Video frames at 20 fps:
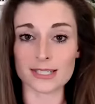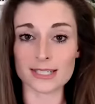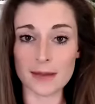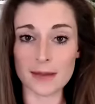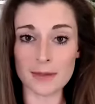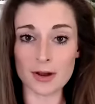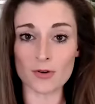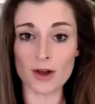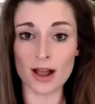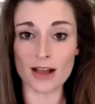
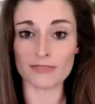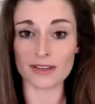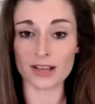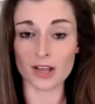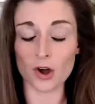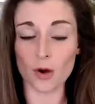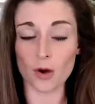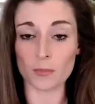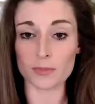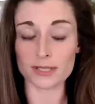demographic
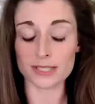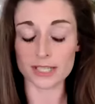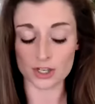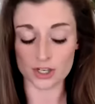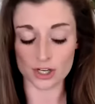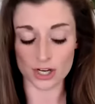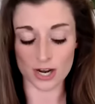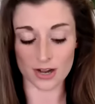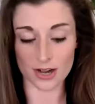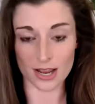
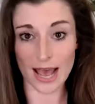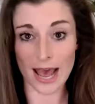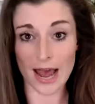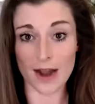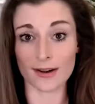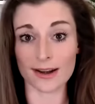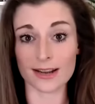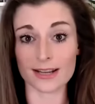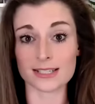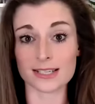composition,
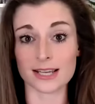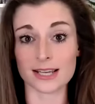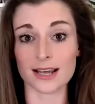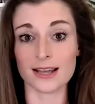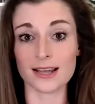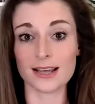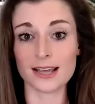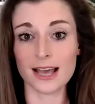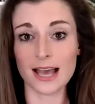character,